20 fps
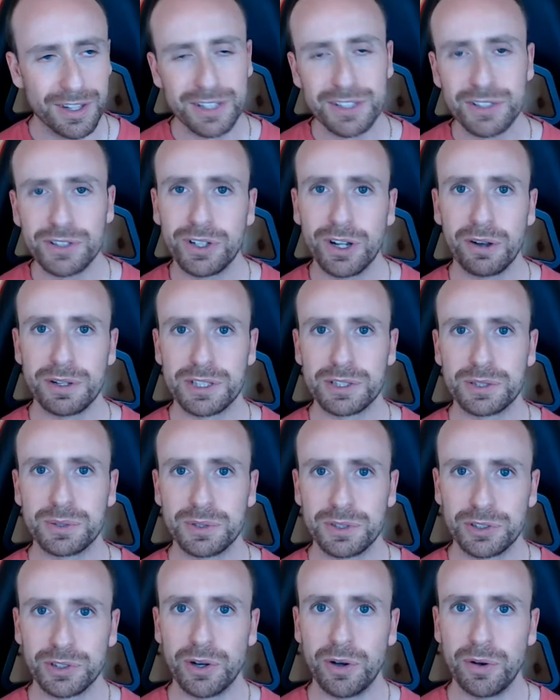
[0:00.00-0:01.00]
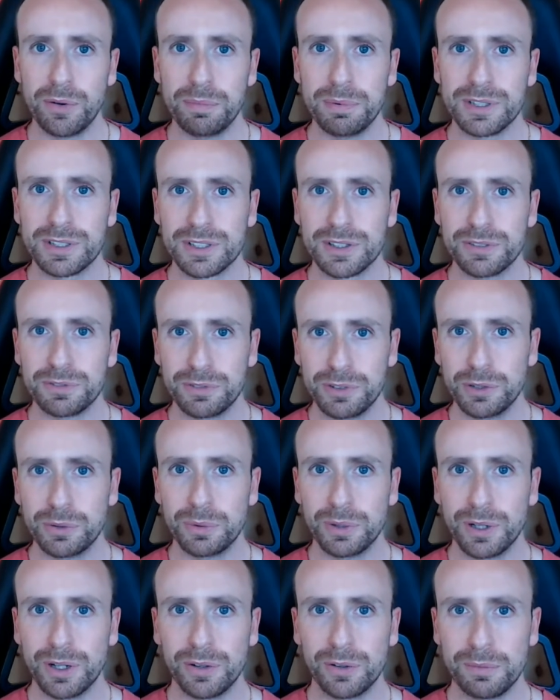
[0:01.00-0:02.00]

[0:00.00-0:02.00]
you go into the real world.